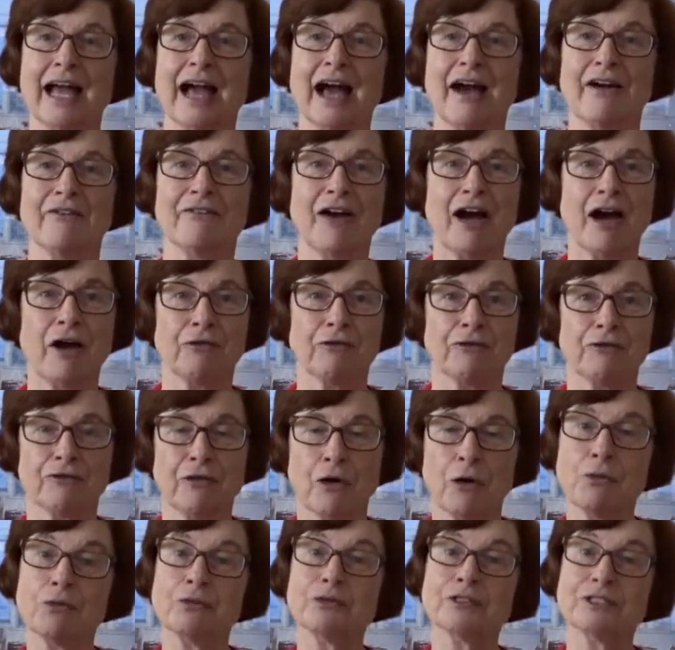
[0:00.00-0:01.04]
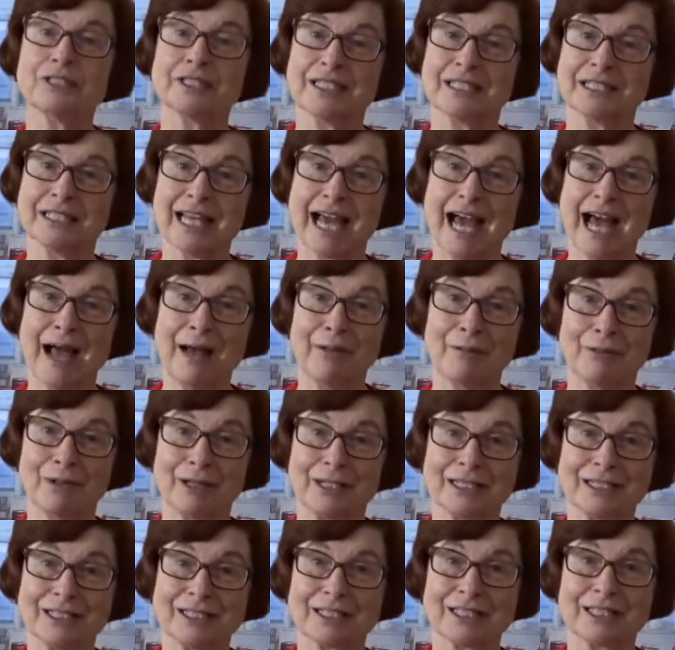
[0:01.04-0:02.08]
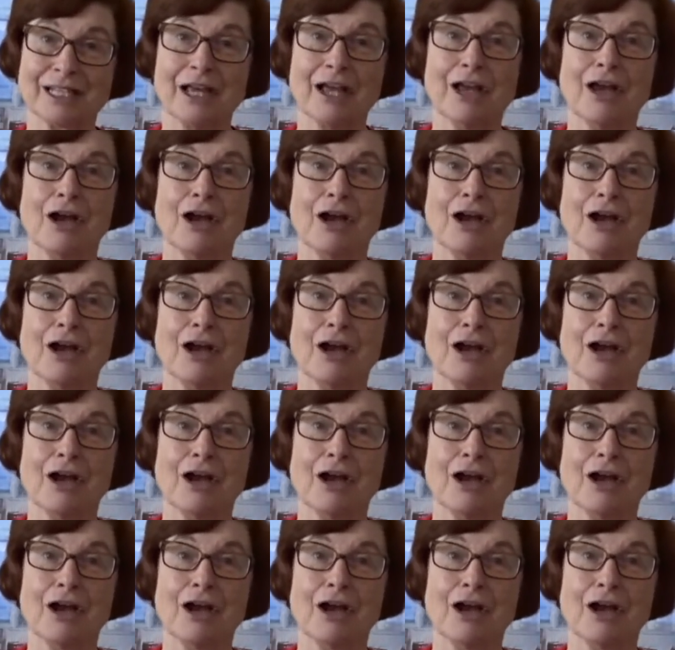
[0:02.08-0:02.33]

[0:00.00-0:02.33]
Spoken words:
of how phones and tablets